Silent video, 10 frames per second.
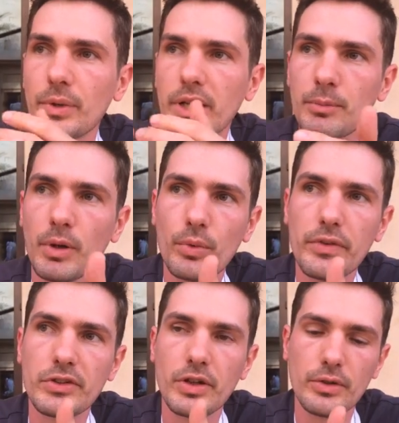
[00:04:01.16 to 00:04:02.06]
And we came up
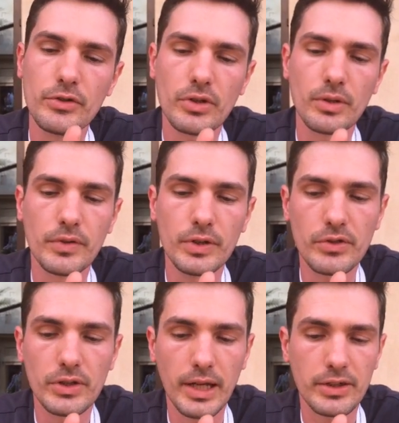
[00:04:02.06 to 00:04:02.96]
with a solution of
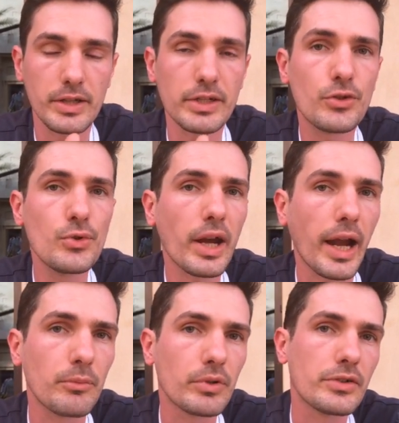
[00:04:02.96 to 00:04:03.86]
using actually two
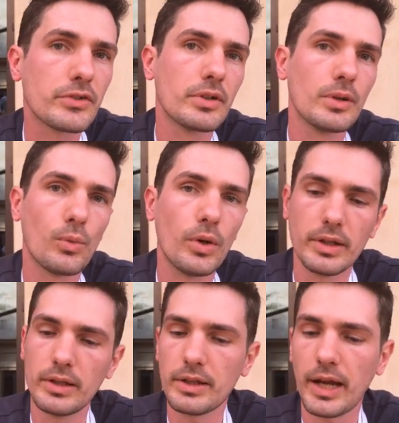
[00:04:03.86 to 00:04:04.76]
cameras,
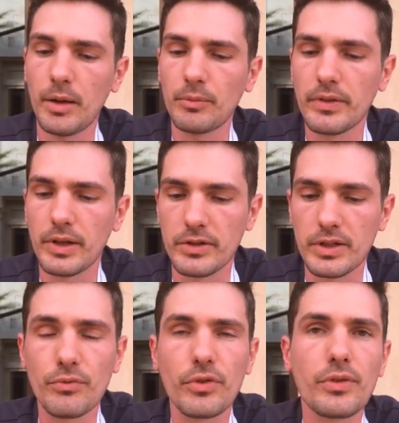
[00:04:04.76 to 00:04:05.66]
one camera that
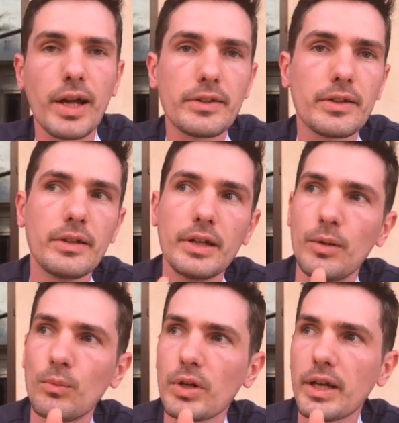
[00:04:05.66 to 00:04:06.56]
is infrared
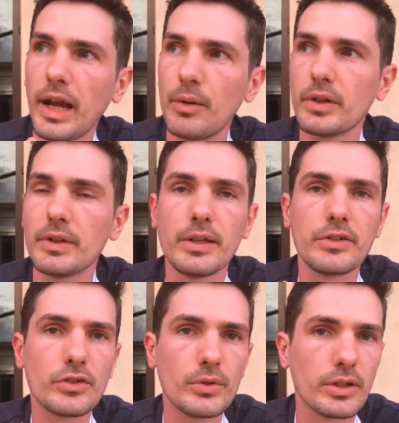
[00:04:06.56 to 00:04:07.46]
and one camera
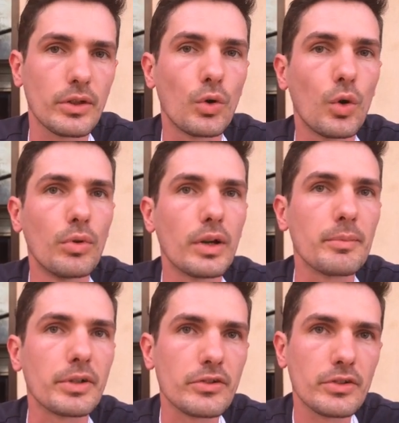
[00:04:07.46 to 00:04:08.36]
that is shooting the
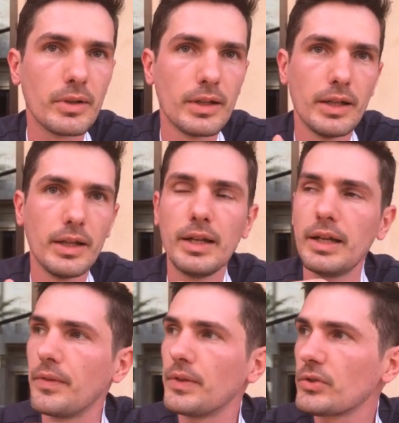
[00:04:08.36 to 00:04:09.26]
normal image.
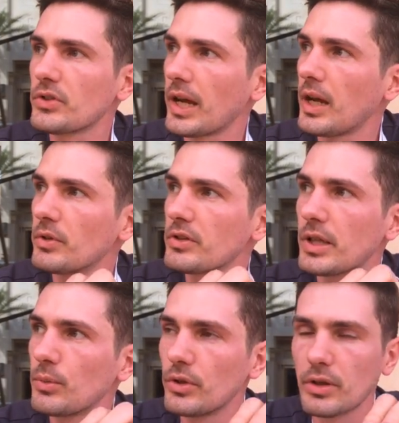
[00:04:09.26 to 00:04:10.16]
And those
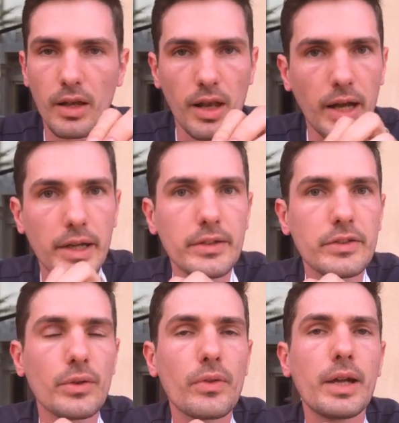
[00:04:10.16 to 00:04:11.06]
cameras, they were
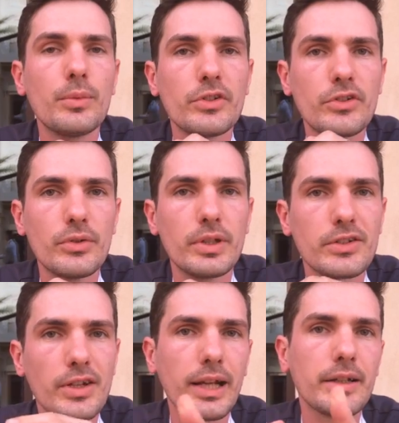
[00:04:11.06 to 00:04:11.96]
aligned so they would shoot
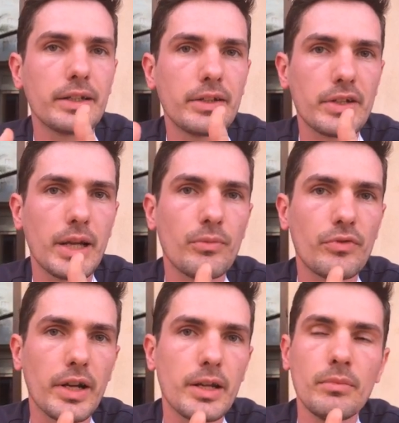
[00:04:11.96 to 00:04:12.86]
exactly the
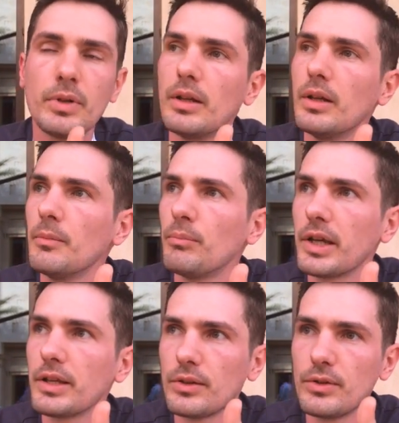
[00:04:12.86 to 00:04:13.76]
same frame
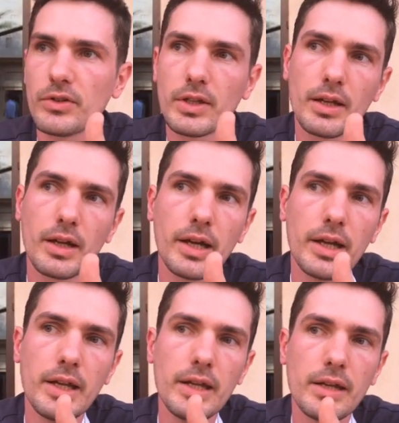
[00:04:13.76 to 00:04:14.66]
by using
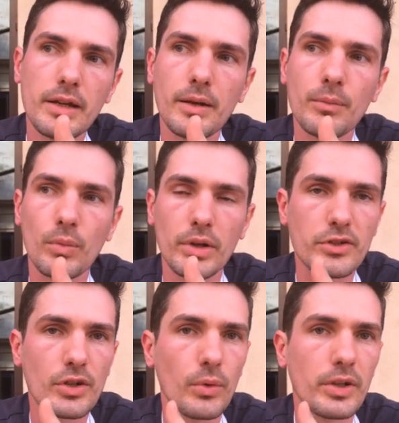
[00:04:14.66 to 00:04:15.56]
a
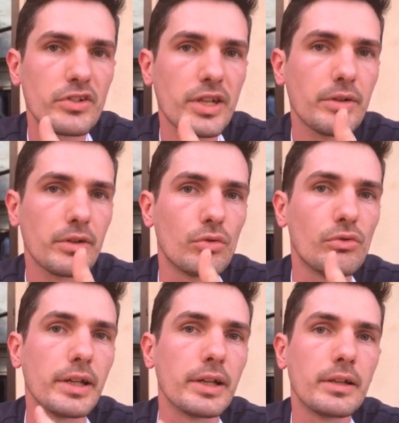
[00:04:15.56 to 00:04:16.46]
what is called a stereo
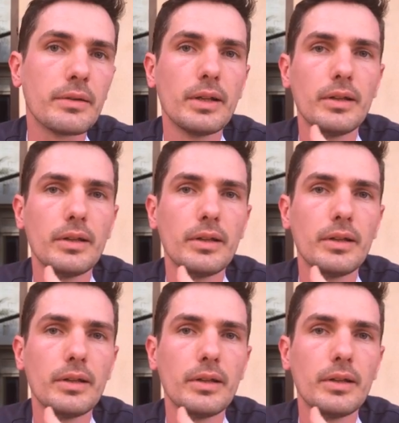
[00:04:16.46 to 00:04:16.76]
rig.